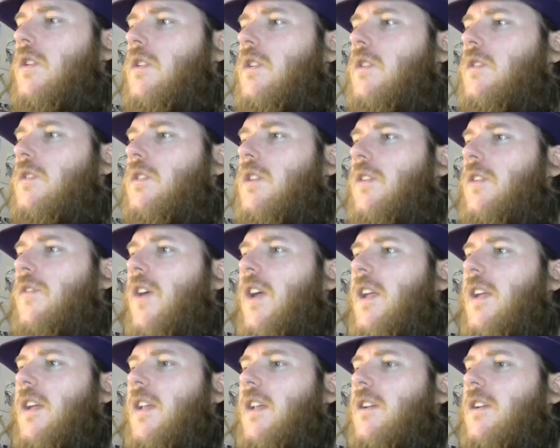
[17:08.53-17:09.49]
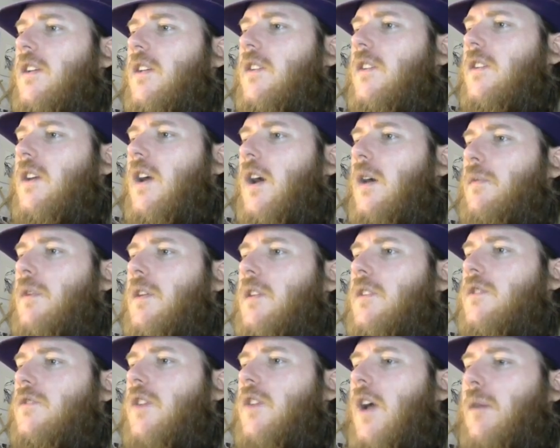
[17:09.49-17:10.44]
See if I can get another copy of
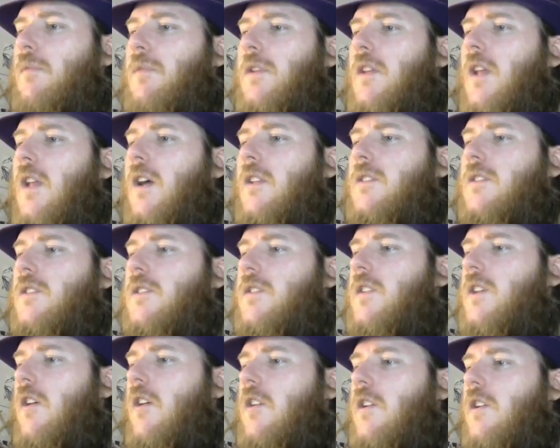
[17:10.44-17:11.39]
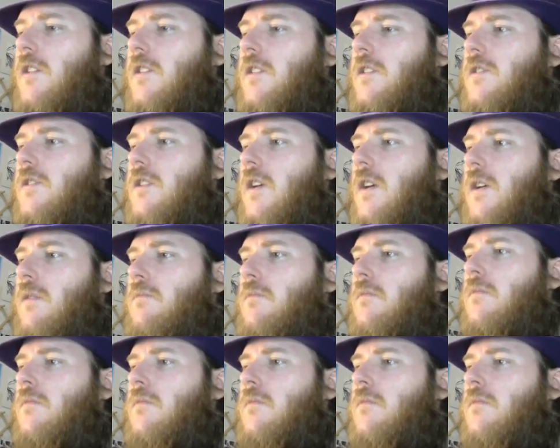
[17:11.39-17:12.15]
the trap and not discard it this time.